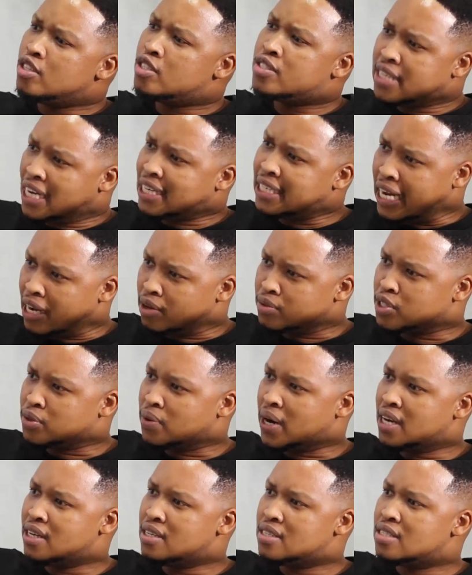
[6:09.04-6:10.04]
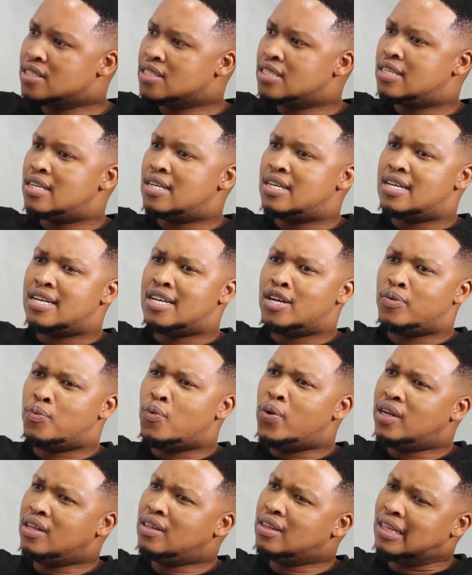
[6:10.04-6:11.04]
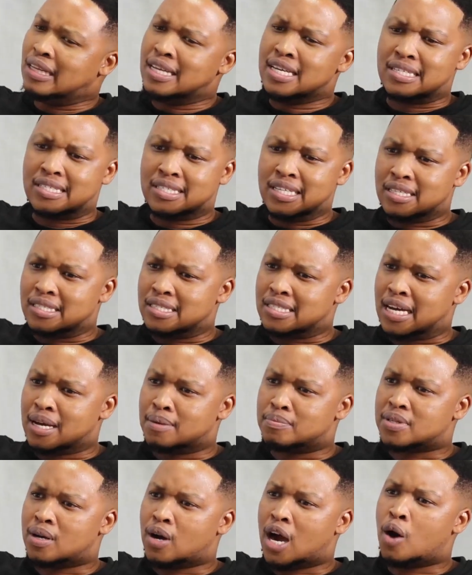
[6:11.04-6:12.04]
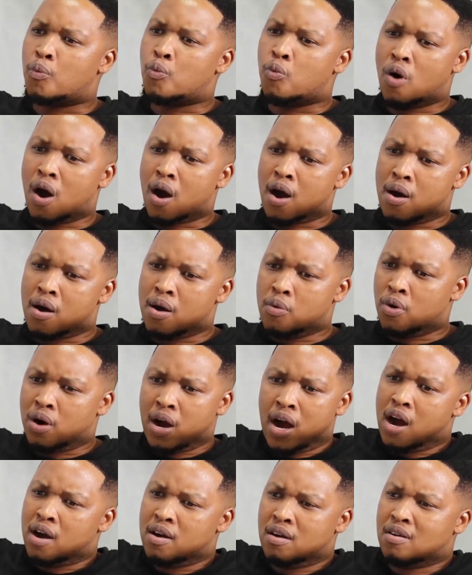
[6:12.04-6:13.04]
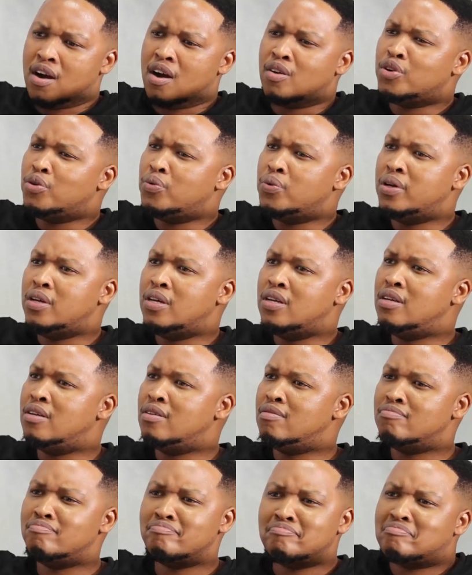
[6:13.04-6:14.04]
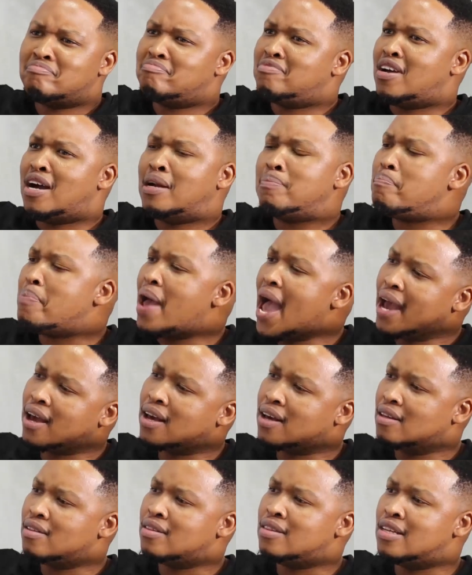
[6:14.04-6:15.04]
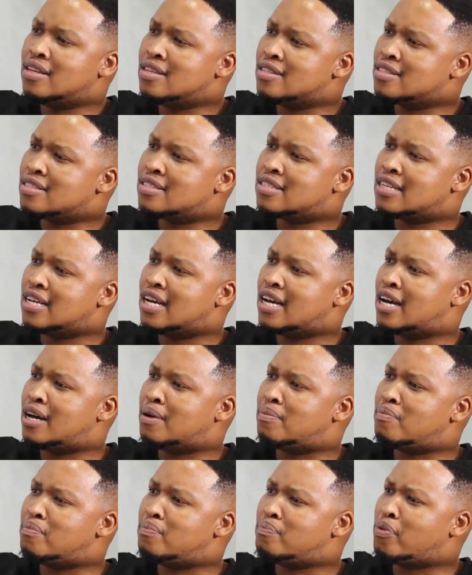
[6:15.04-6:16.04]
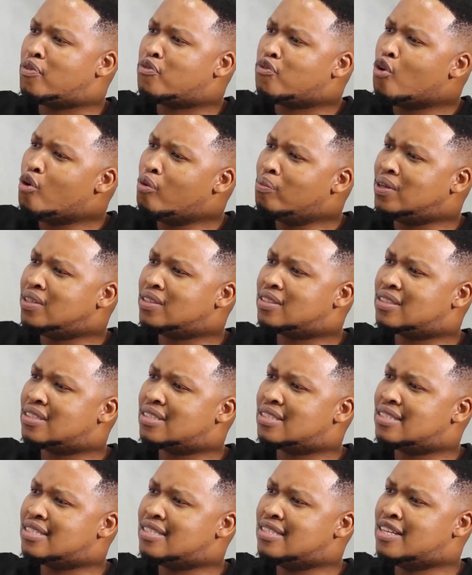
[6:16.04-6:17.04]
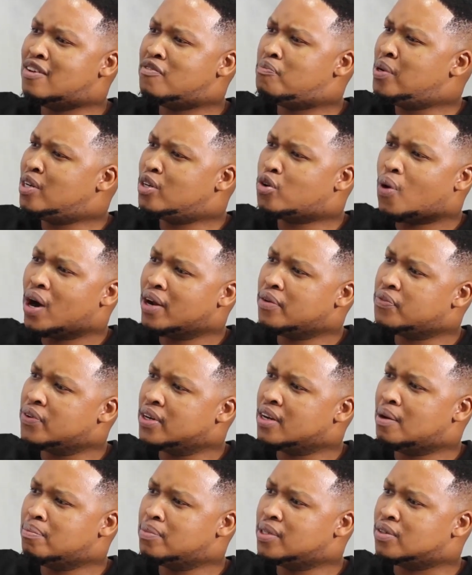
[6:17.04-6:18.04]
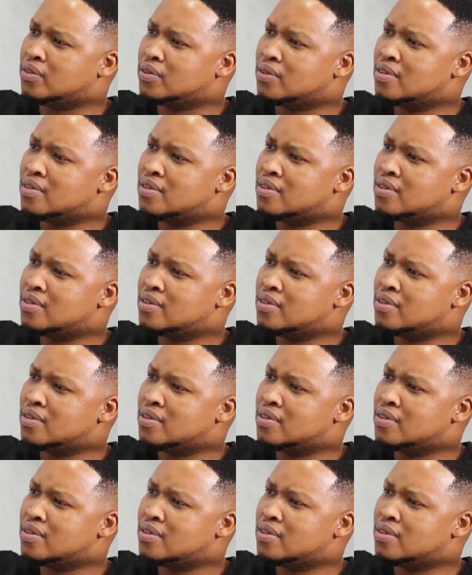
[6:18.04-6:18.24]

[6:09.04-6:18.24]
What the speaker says: Sundowns, right? Winning the league 6 times. How do we unpack this performance? They've been quite phenomenal.